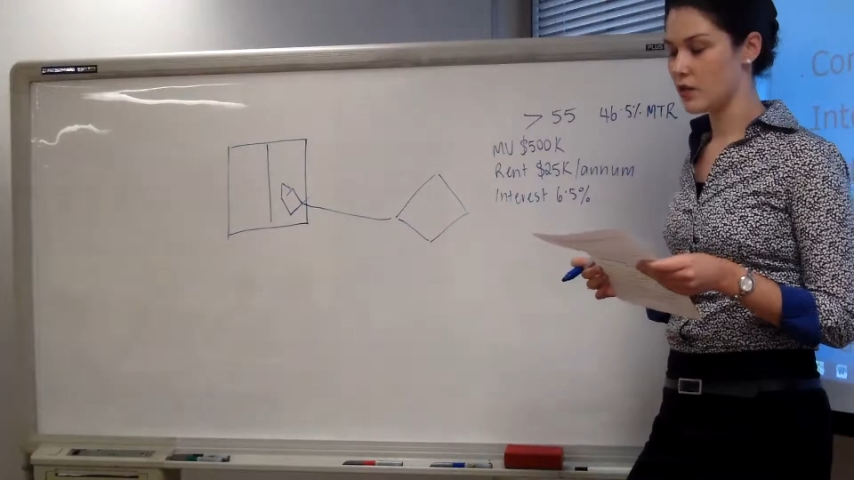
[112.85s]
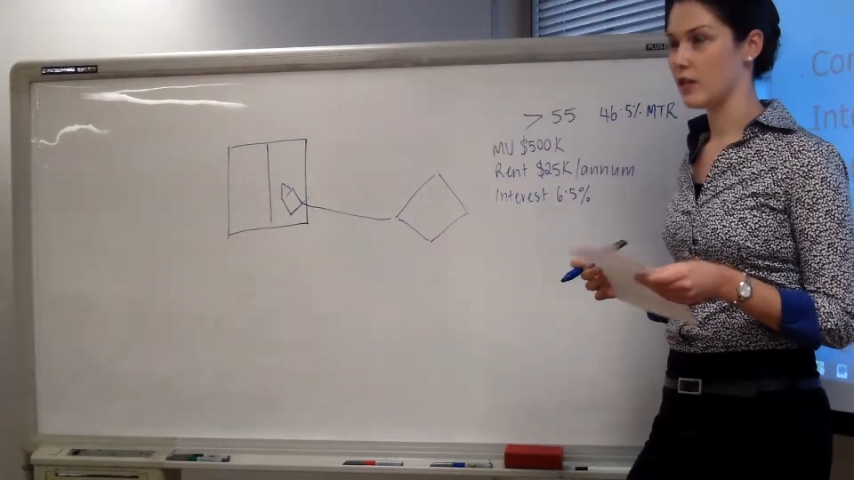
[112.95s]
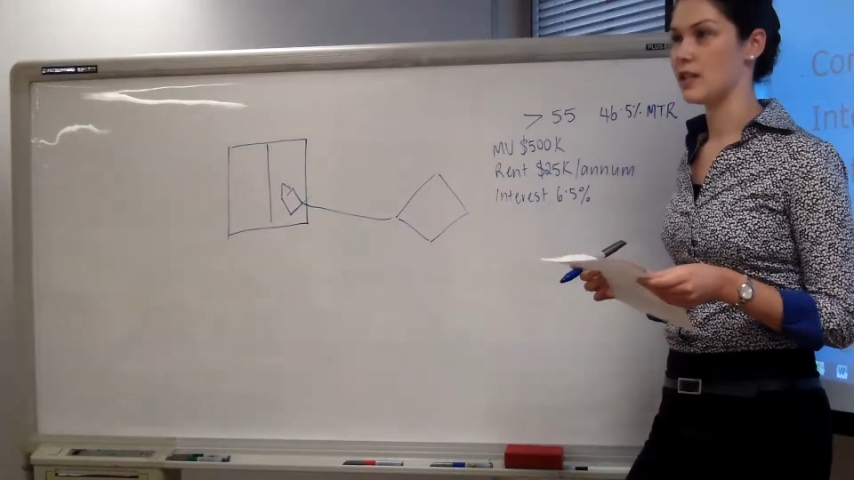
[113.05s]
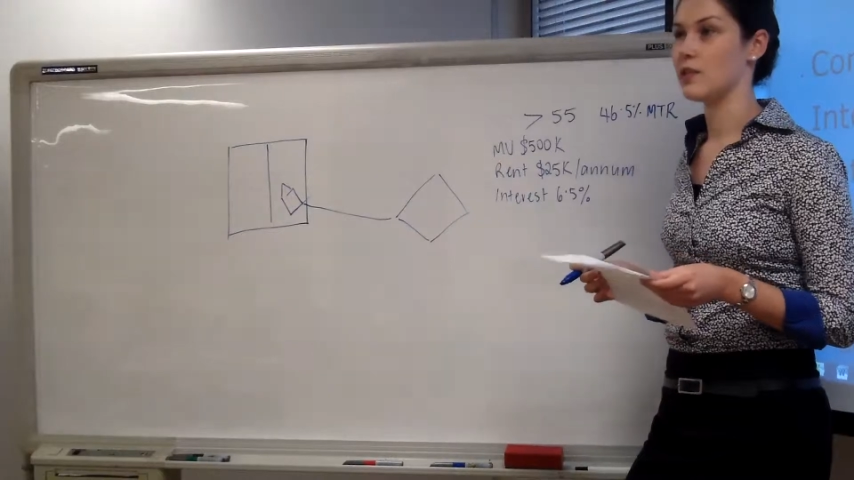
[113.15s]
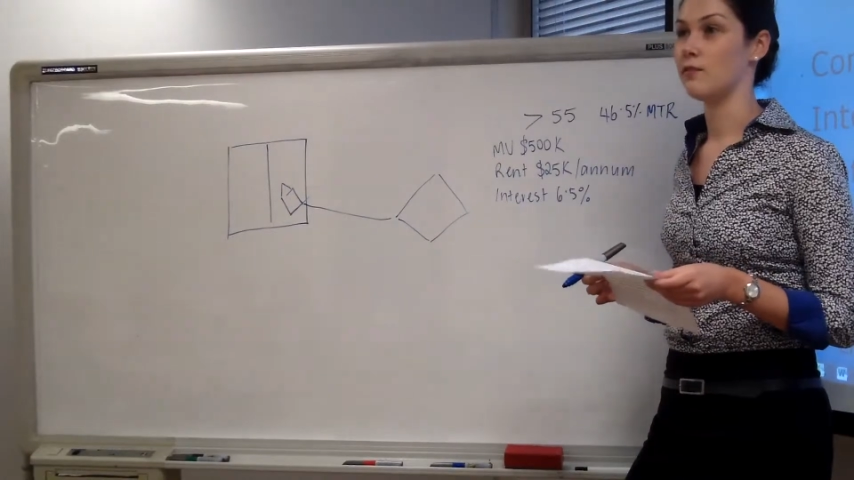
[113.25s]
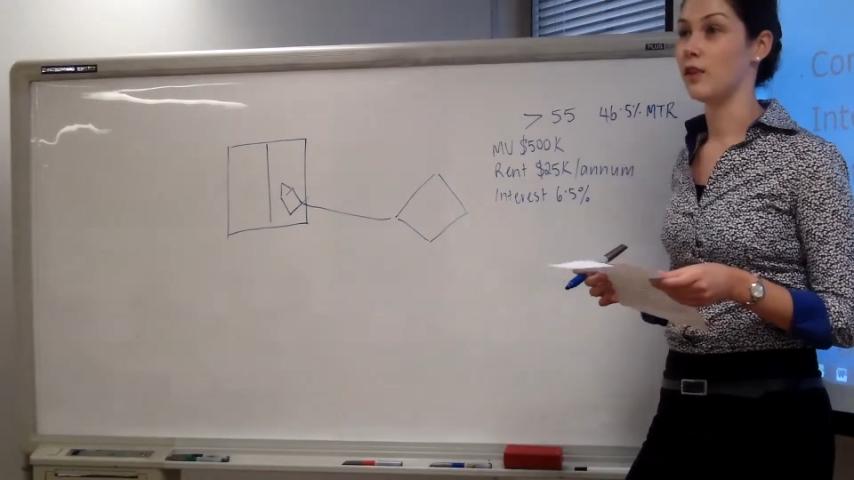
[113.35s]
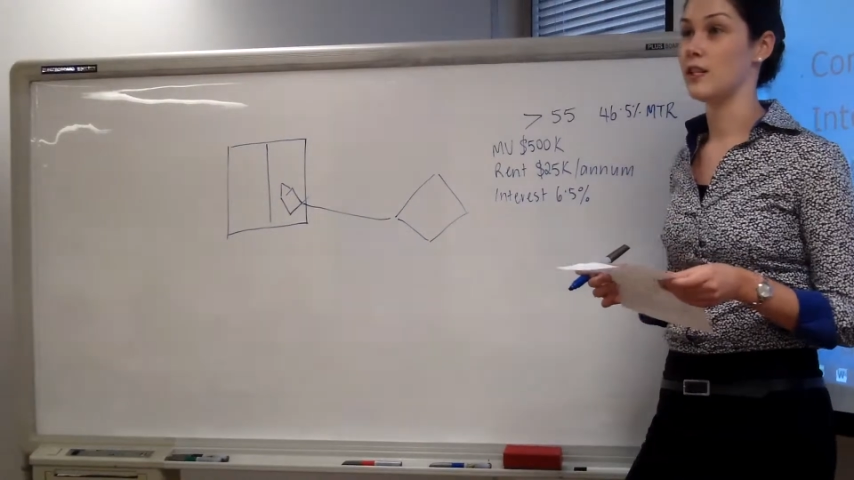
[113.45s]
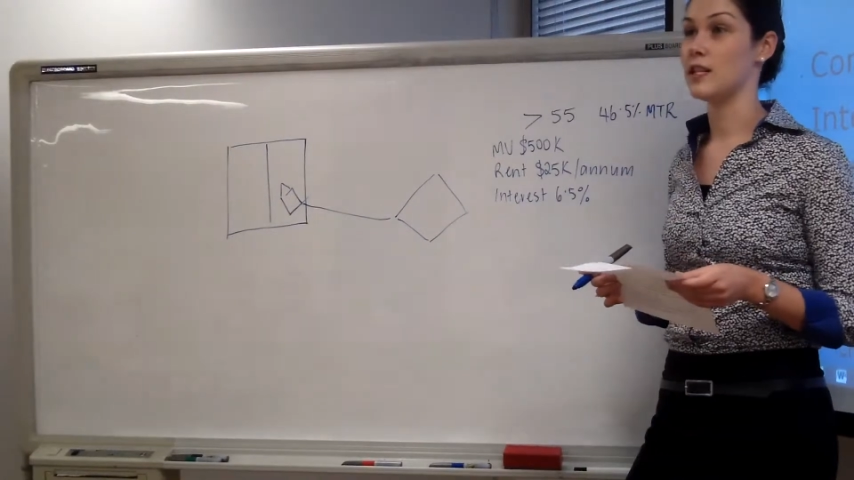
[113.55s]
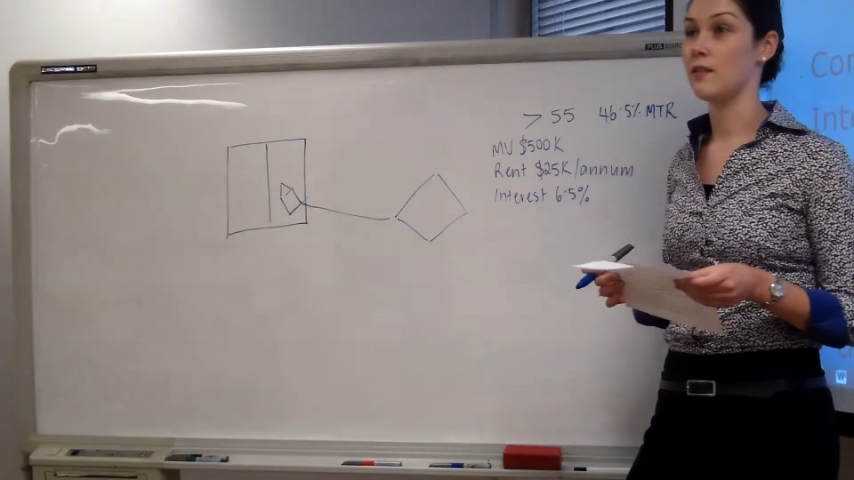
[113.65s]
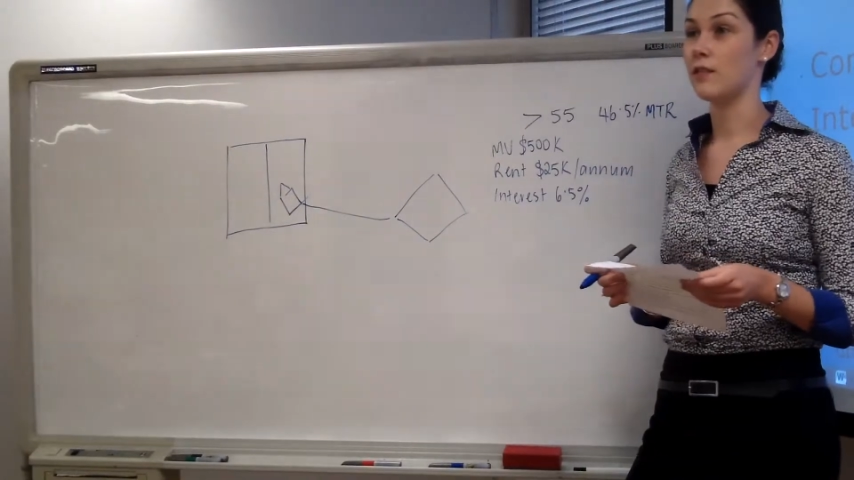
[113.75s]
So that's the
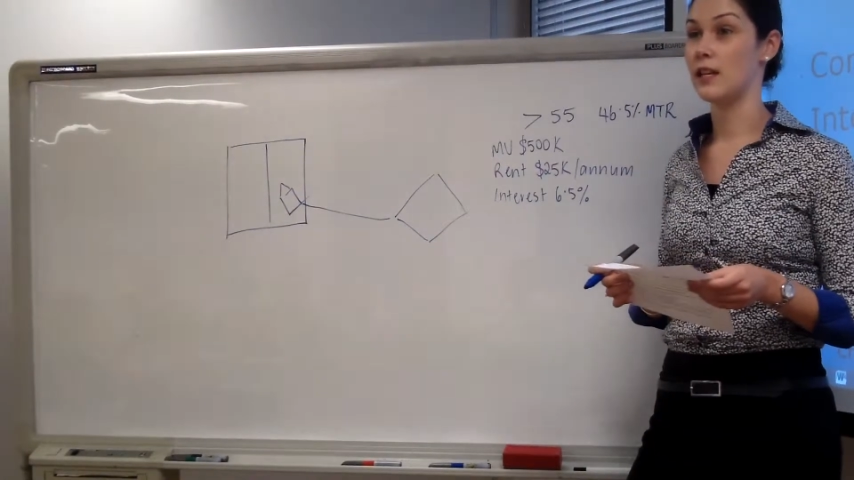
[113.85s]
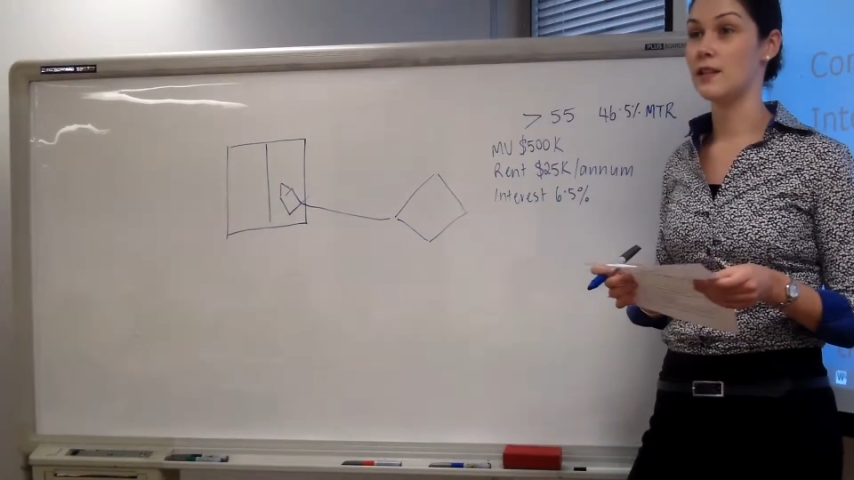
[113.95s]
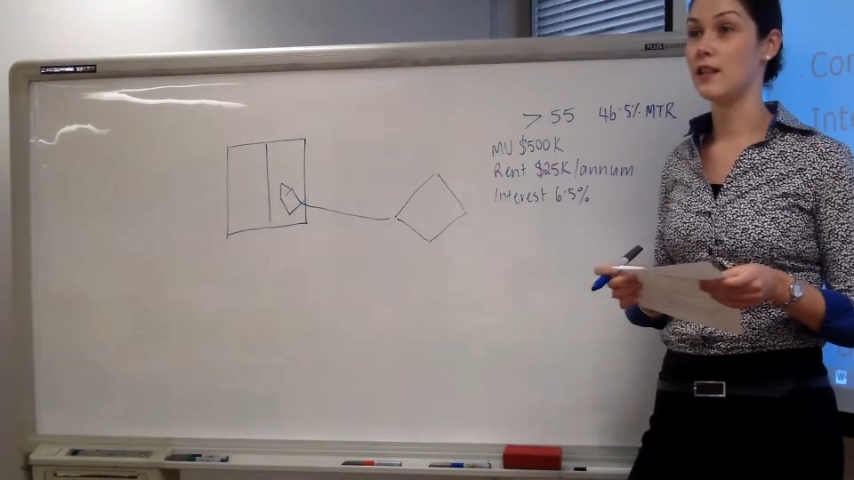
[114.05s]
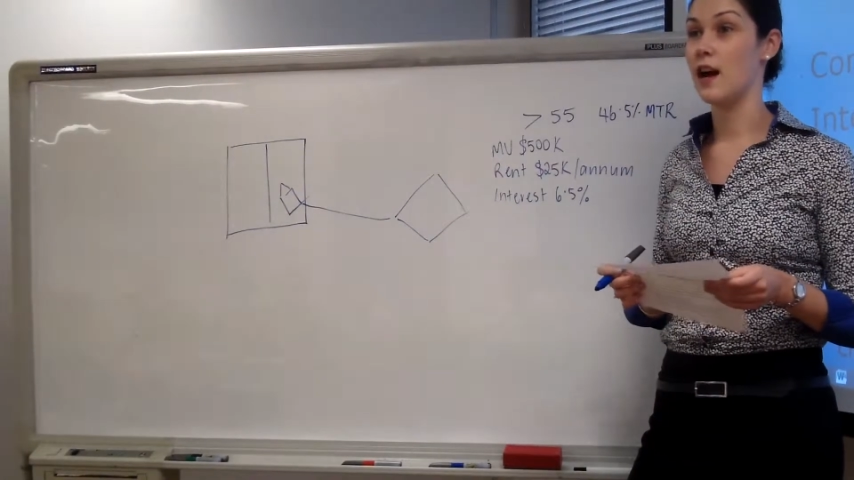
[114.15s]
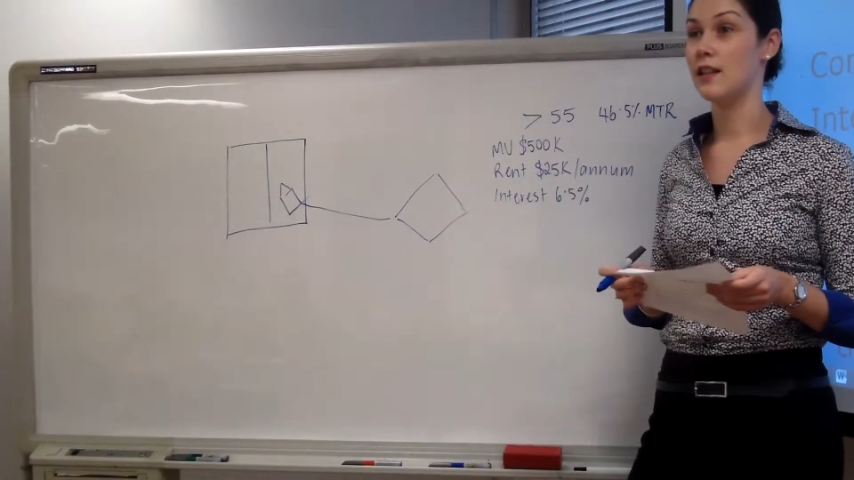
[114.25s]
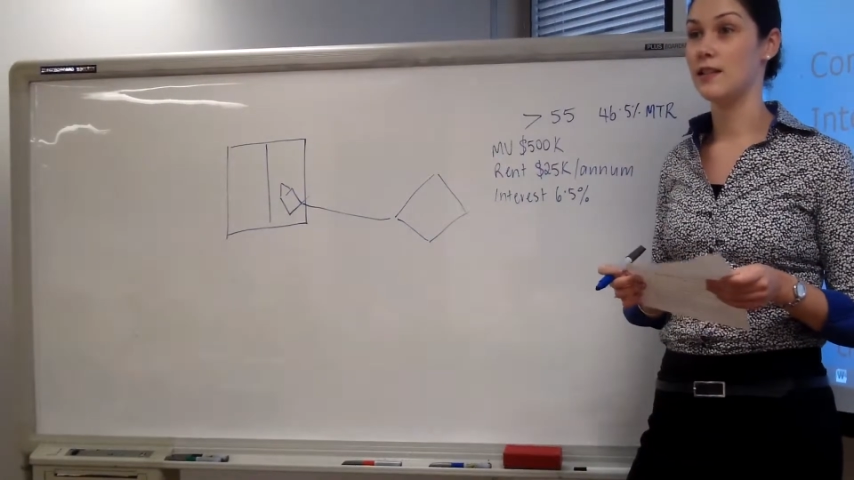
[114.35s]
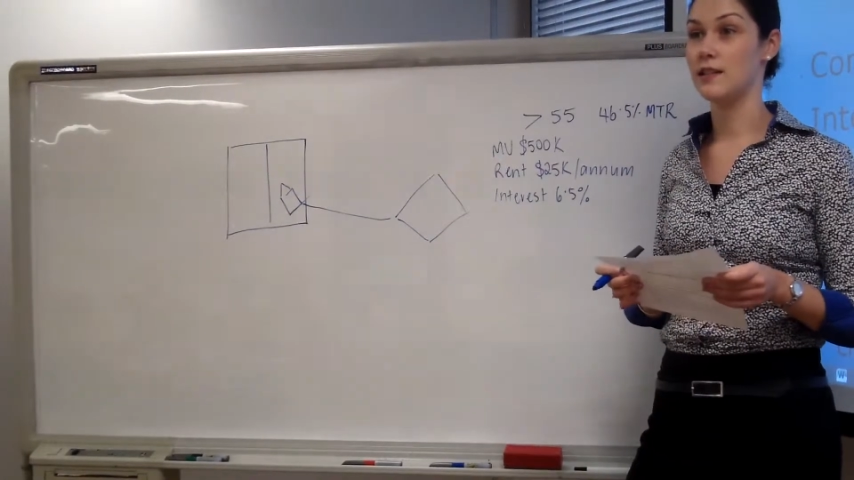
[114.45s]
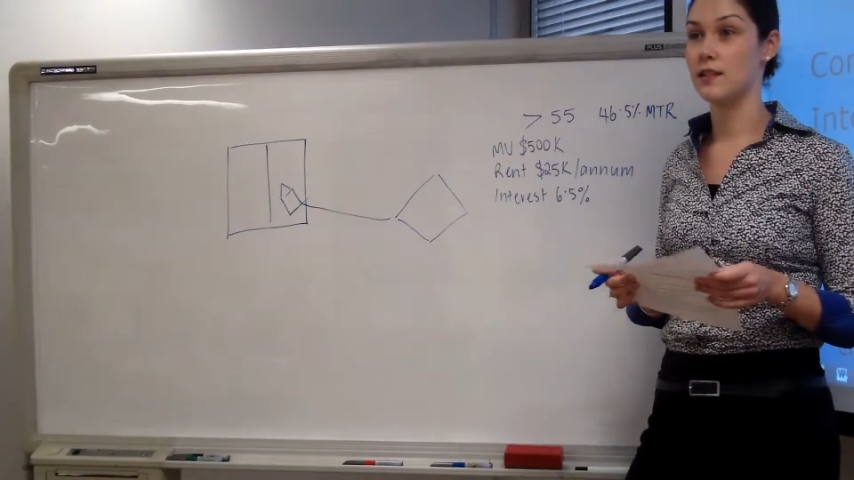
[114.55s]
first step for these clients,